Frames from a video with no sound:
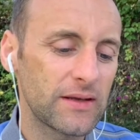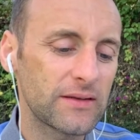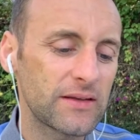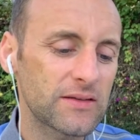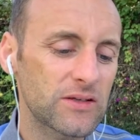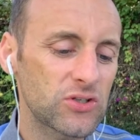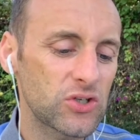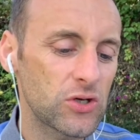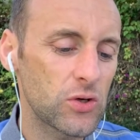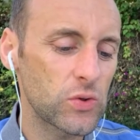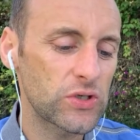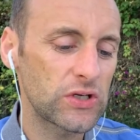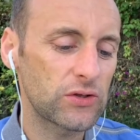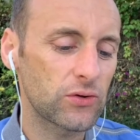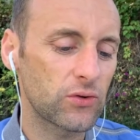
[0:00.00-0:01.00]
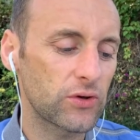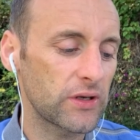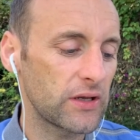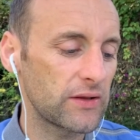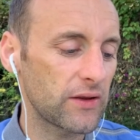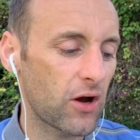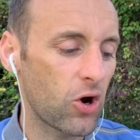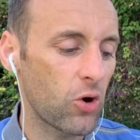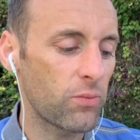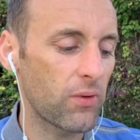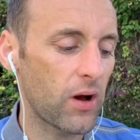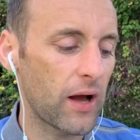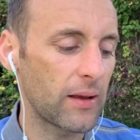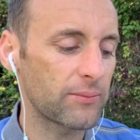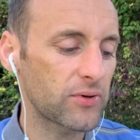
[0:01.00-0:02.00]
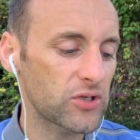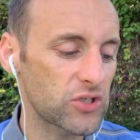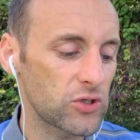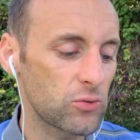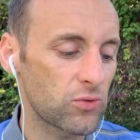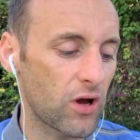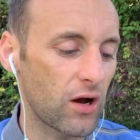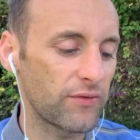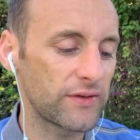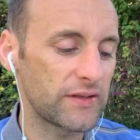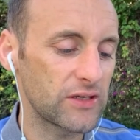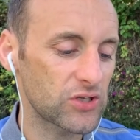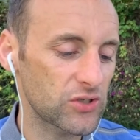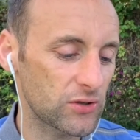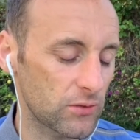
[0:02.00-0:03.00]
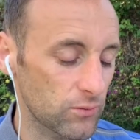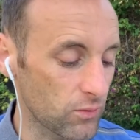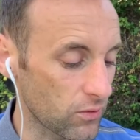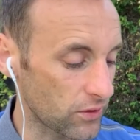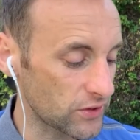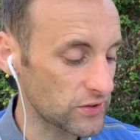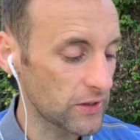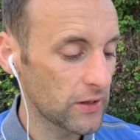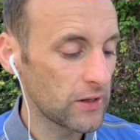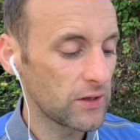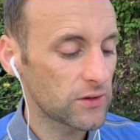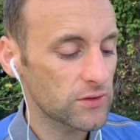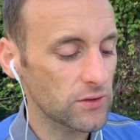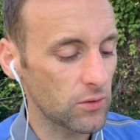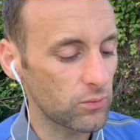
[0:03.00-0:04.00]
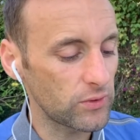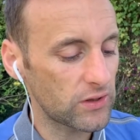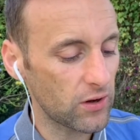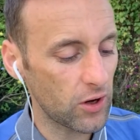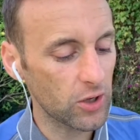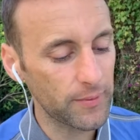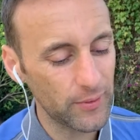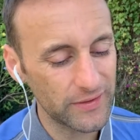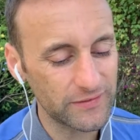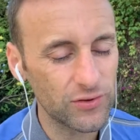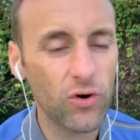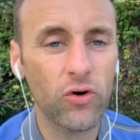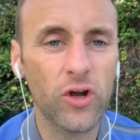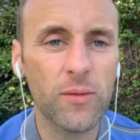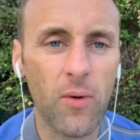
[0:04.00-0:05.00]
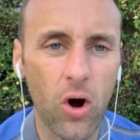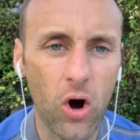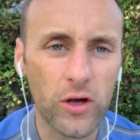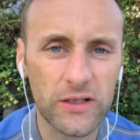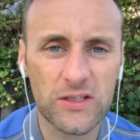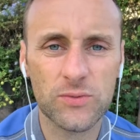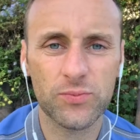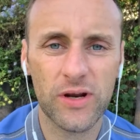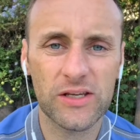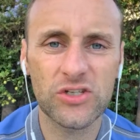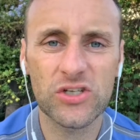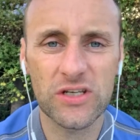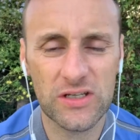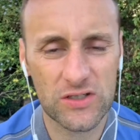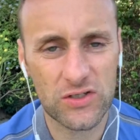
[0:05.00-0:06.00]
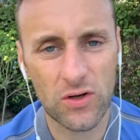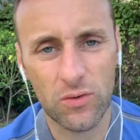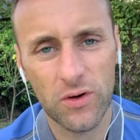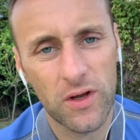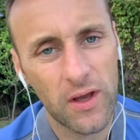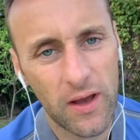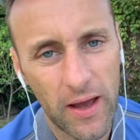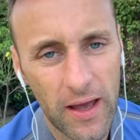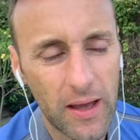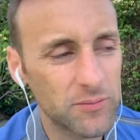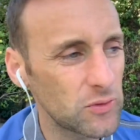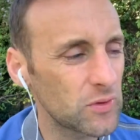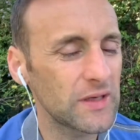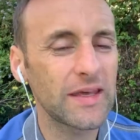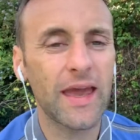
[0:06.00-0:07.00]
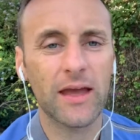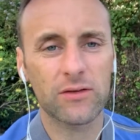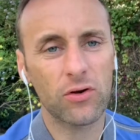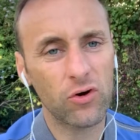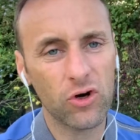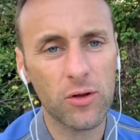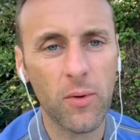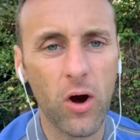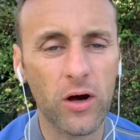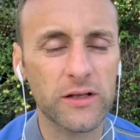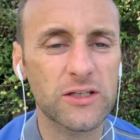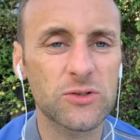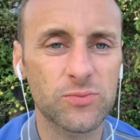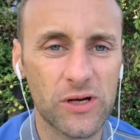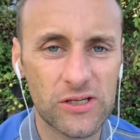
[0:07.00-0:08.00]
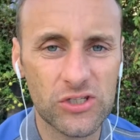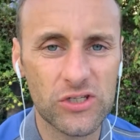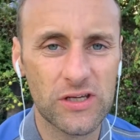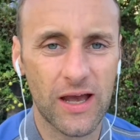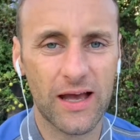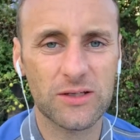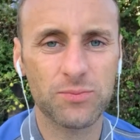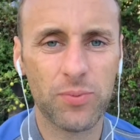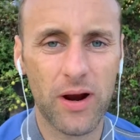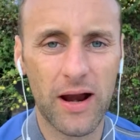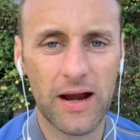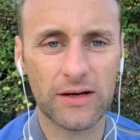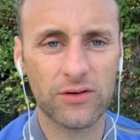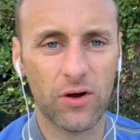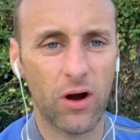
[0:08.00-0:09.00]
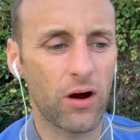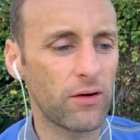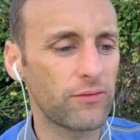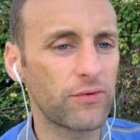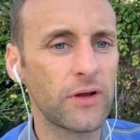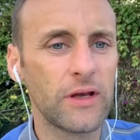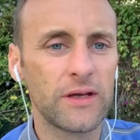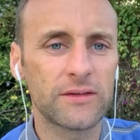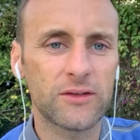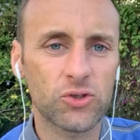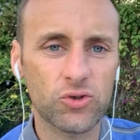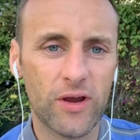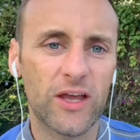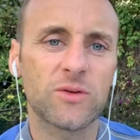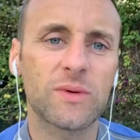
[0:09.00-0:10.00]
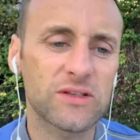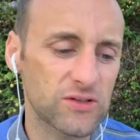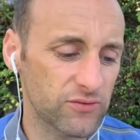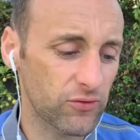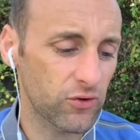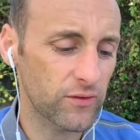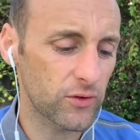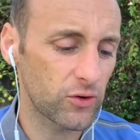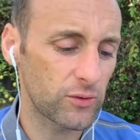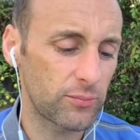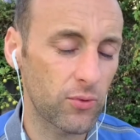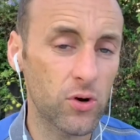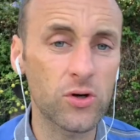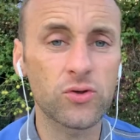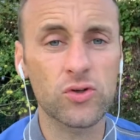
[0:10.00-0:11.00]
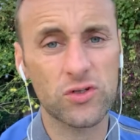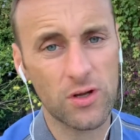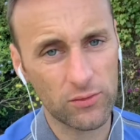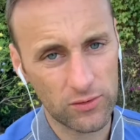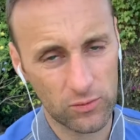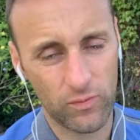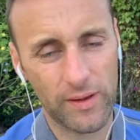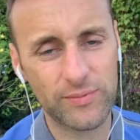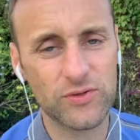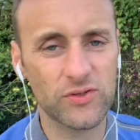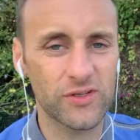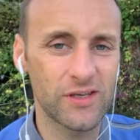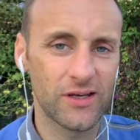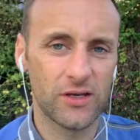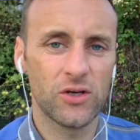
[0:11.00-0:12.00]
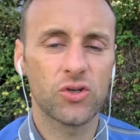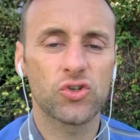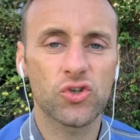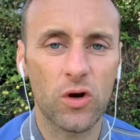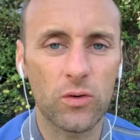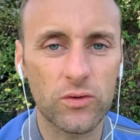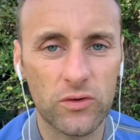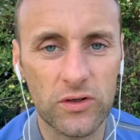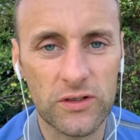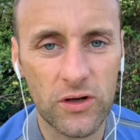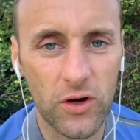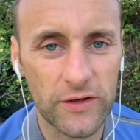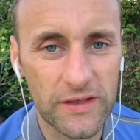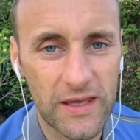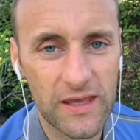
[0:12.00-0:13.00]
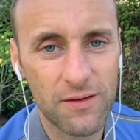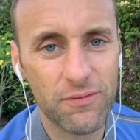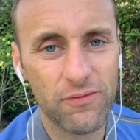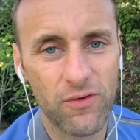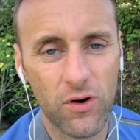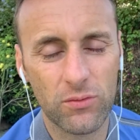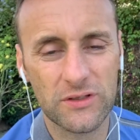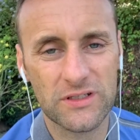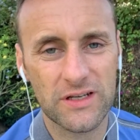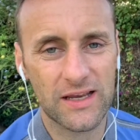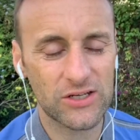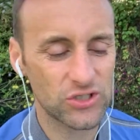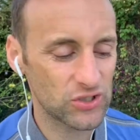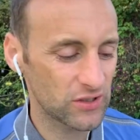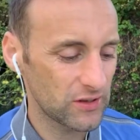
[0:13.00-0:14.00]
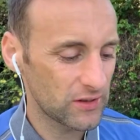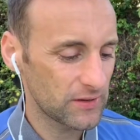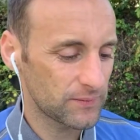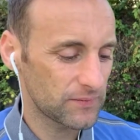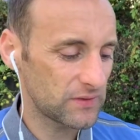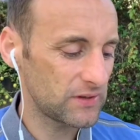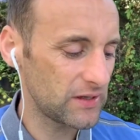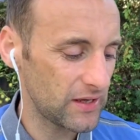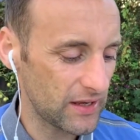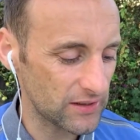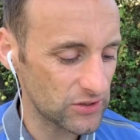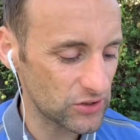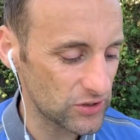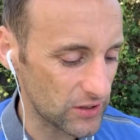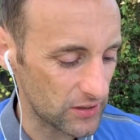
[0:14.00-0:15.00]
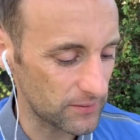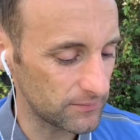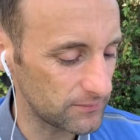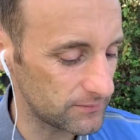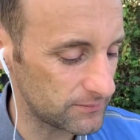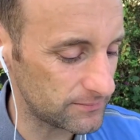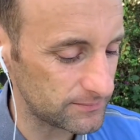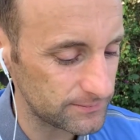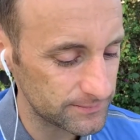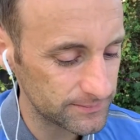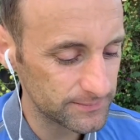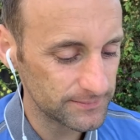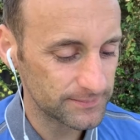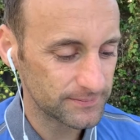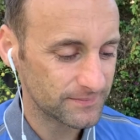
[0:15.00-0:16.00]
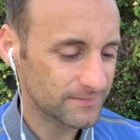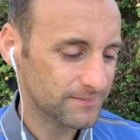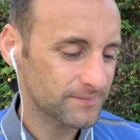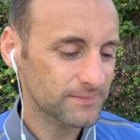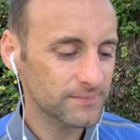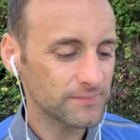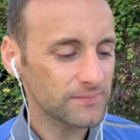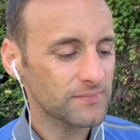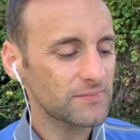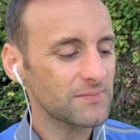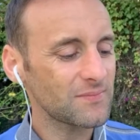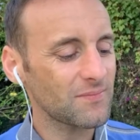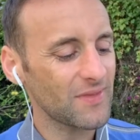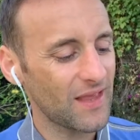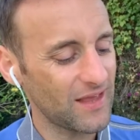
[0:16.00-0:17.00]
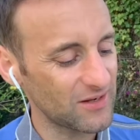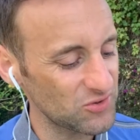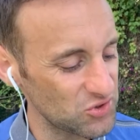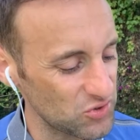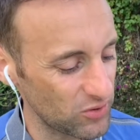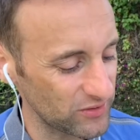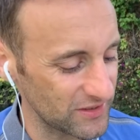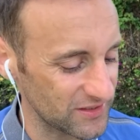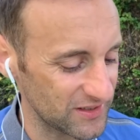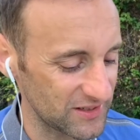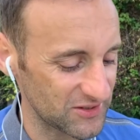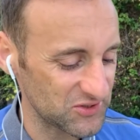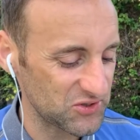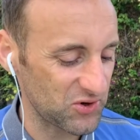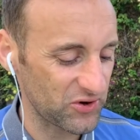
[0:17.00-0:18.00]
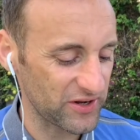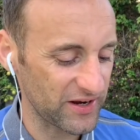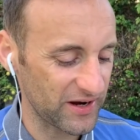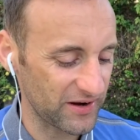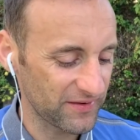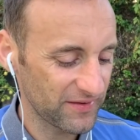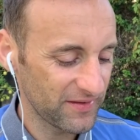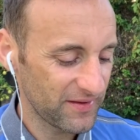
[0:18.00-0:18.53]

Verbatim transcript: This is usually done in the hope and pursuit of additional works. So we talk about a time audit spreadsheet. So you can get a time audit spreadsheet as part of the Tradesman's Survival Guide book. Just go to the website, joedoyle.ie/TSG. And I just wrote a little story here.